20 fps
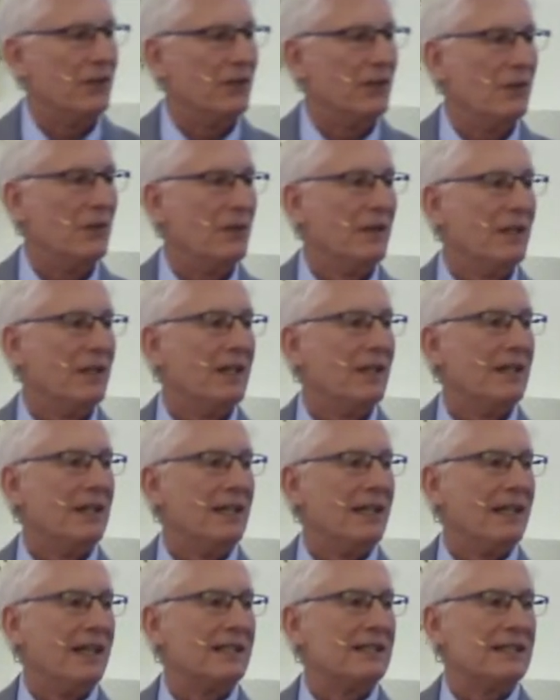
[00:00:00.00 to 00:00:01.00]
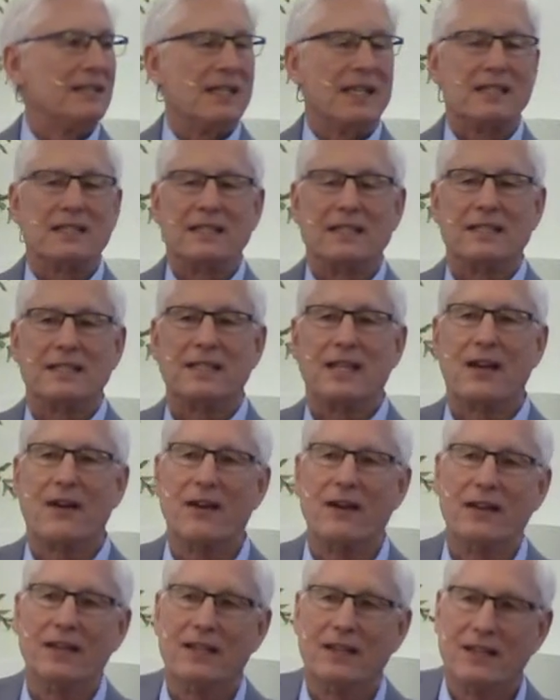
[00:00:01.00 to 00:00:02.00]
you, it's
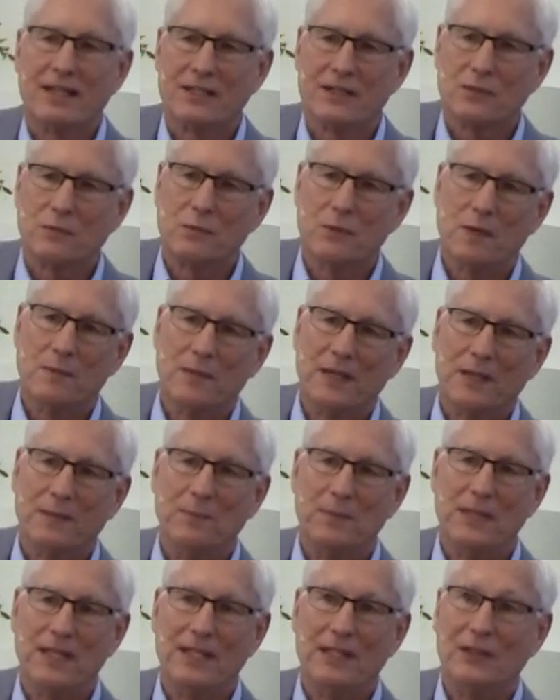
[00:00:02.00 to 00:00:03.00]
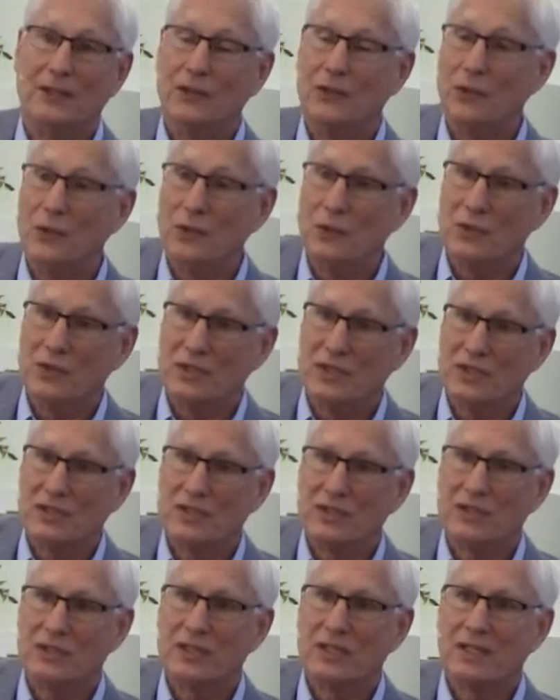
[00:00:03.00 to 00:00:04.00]
necessary that this woman be
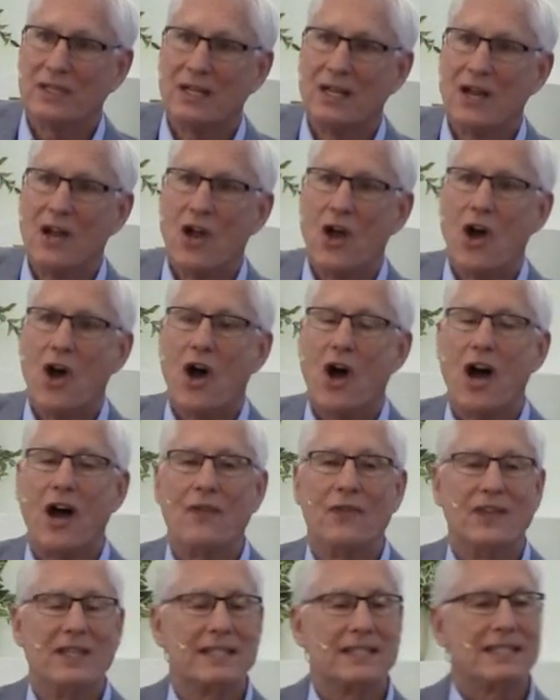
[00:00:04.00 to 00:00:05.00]
loosed on the